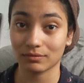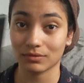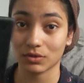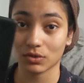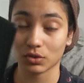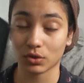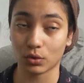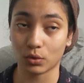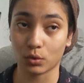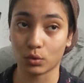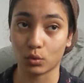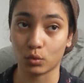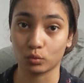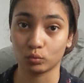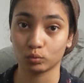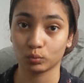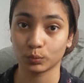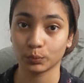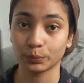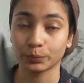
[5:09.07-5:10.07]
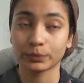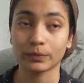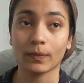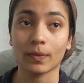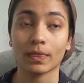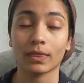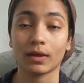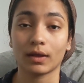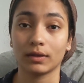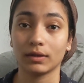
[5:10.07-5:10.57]
So
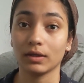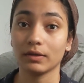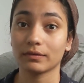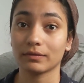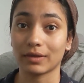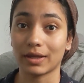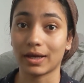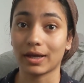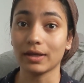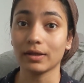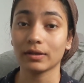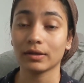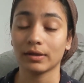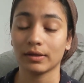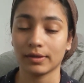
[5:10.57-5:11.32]
love that.